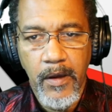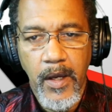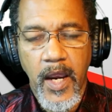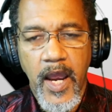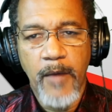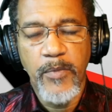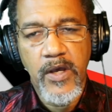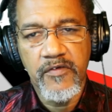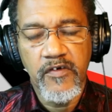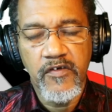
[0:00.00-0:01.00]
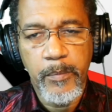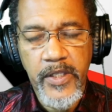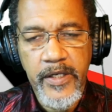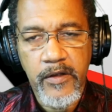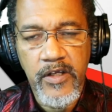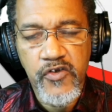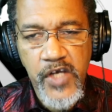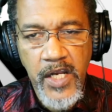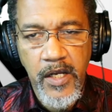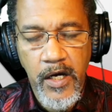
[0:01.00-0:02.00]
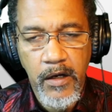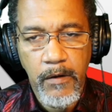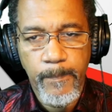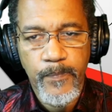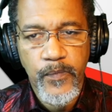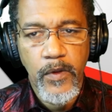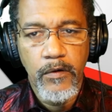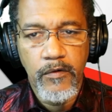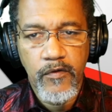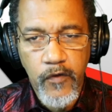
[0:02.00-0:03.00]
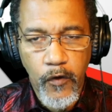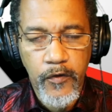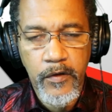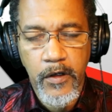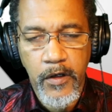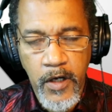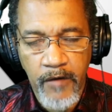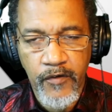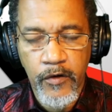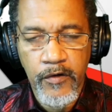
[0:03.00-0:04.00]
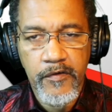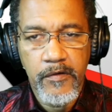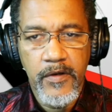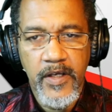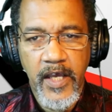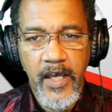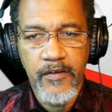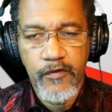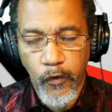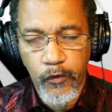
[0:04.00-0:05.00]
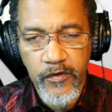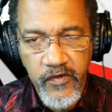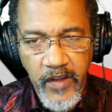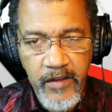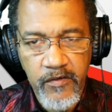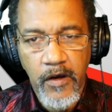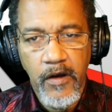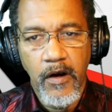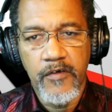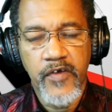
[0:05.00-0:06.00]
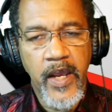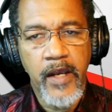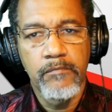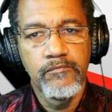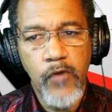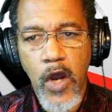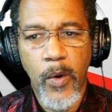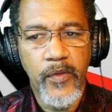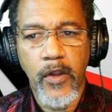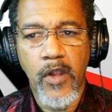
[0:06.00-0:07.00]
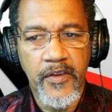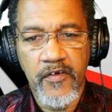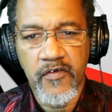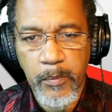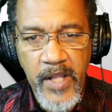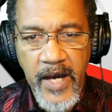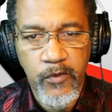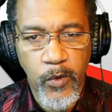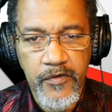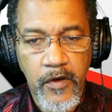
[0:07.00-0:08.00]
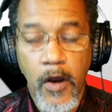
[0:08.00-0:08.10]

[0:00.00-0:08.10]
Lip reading: And because of the political agenda, certain governors in certain states are saying no, and the law doesn't apply to us.